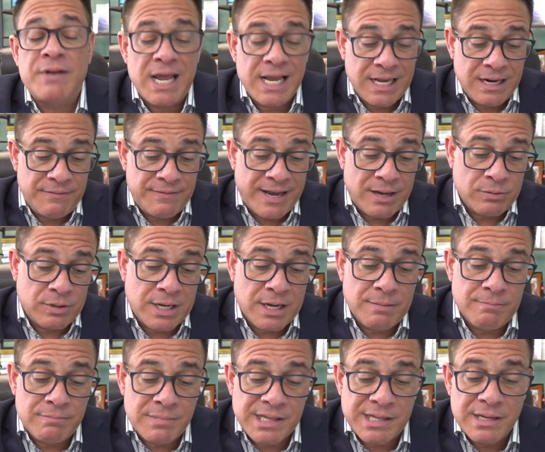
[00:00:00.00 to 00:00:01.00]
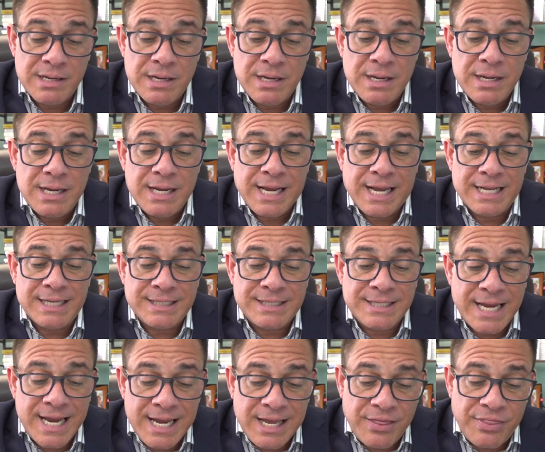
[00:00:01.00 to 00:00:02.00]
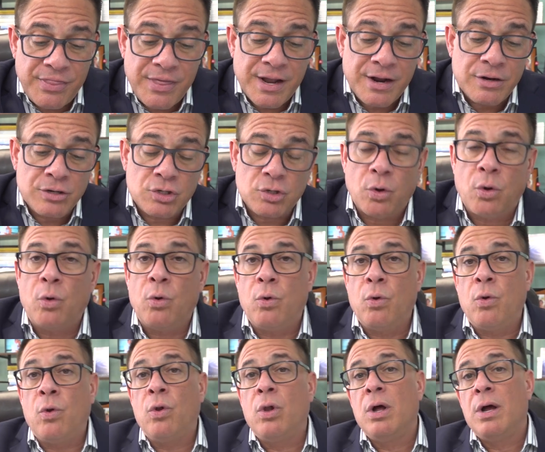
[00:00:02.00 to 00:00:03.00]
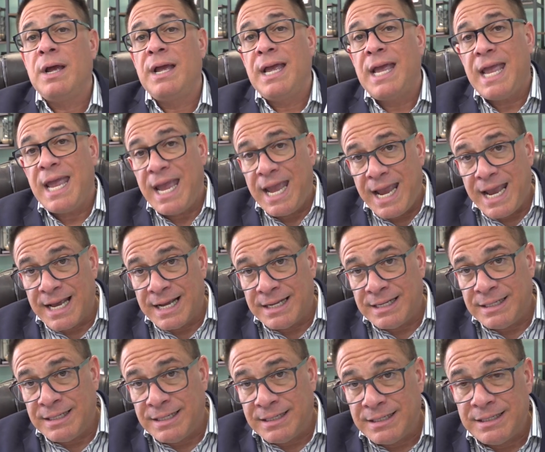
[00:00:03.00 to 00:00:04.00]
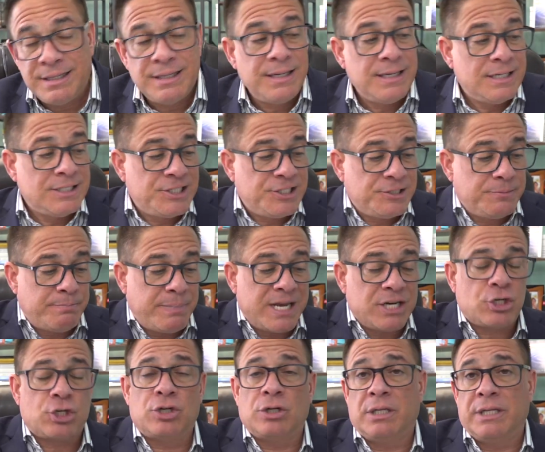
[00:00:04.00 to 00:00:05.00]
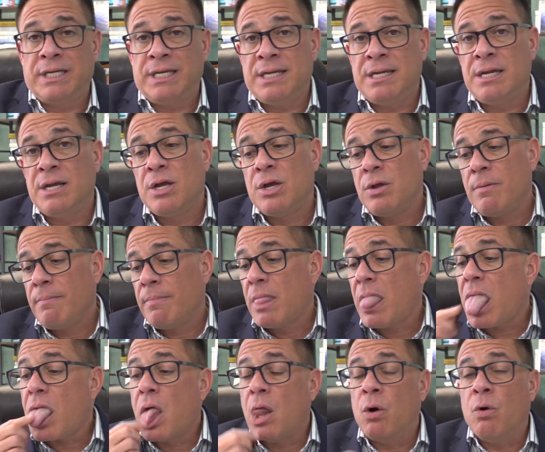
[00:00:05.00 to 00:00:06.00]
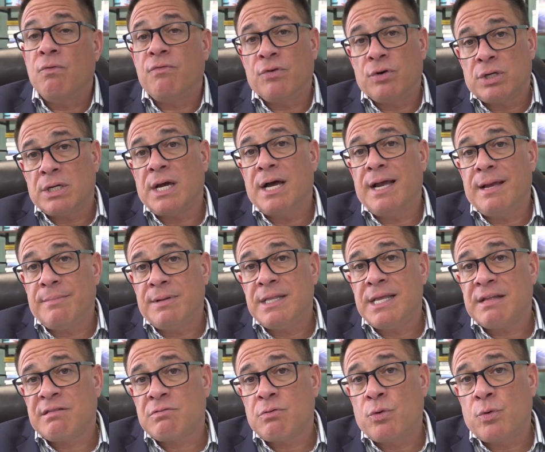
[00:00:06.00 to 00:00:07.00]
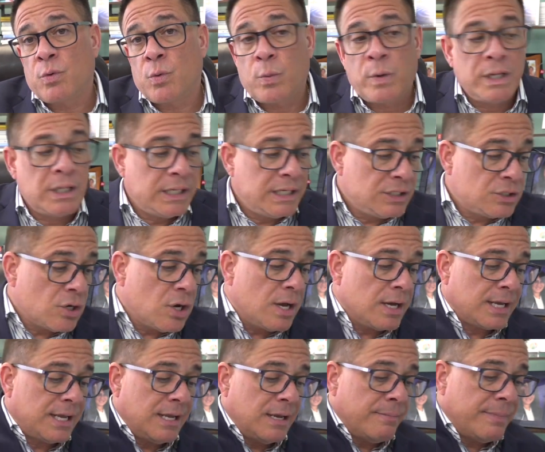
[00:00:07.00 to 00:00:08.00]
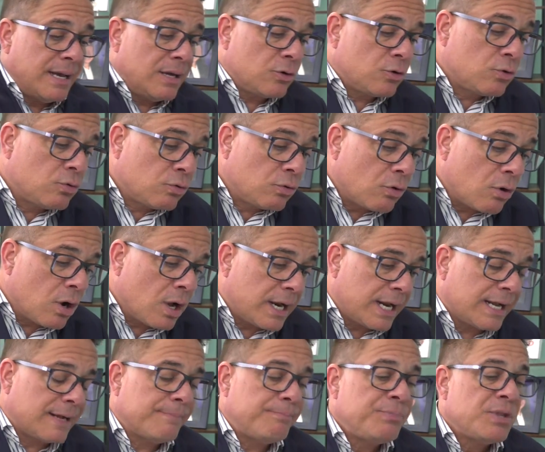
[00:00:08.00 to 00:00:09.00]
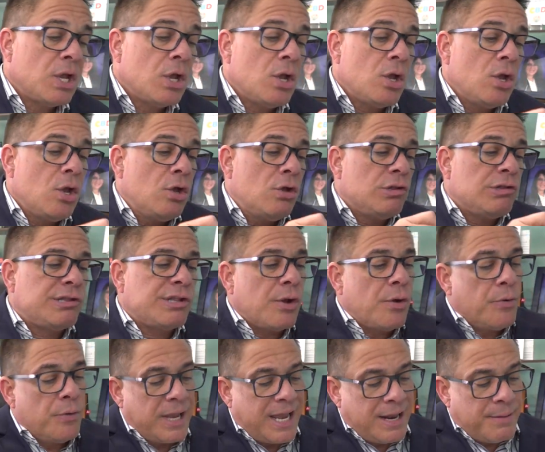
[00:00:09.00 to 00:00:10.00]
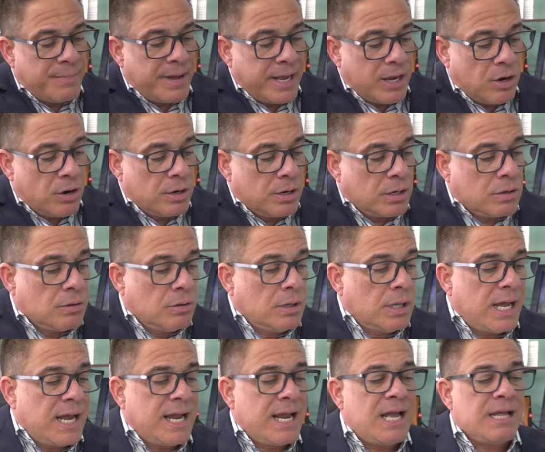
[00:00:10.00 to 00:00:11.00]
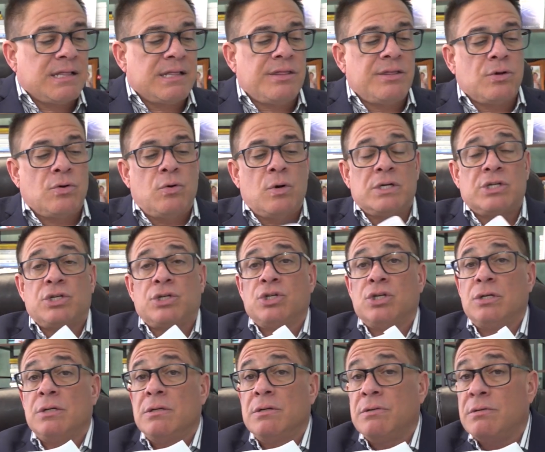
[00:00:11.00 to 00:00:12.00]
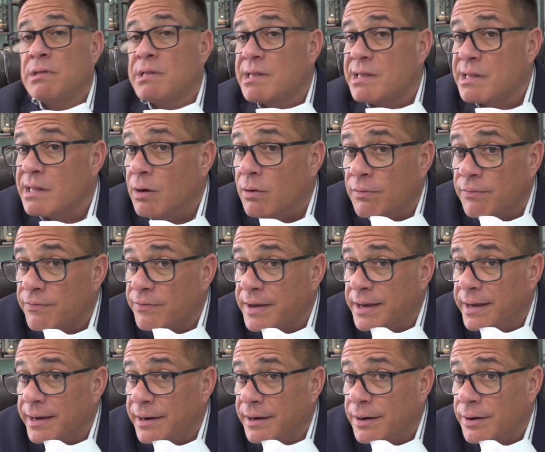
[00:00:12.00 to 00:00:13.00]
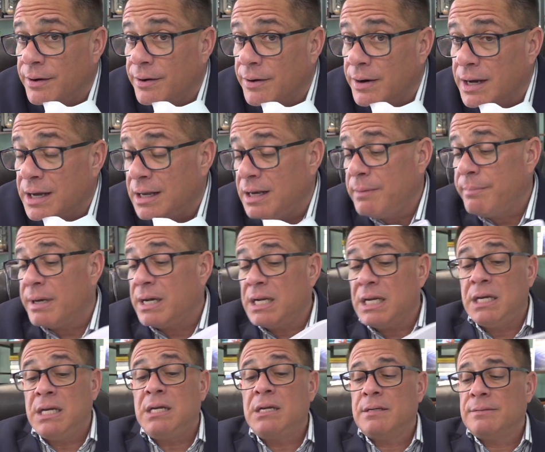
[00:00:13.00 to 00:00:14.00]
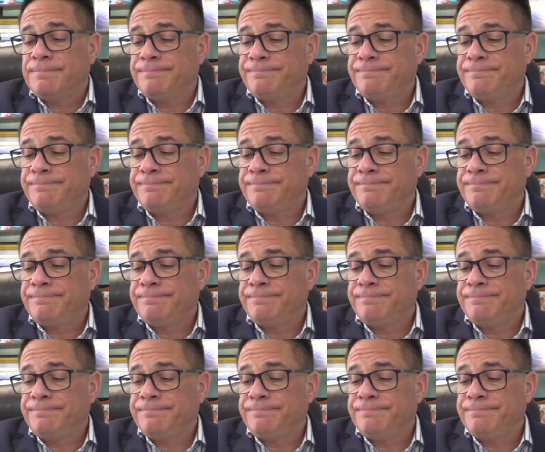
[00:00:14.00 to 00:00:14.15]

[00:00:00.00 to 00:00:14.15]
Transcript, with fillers: negative outcomes can take their toll and especially over time. And that's what we're really talking about, chronic. So in my article, I asked the question, self-care, anybody?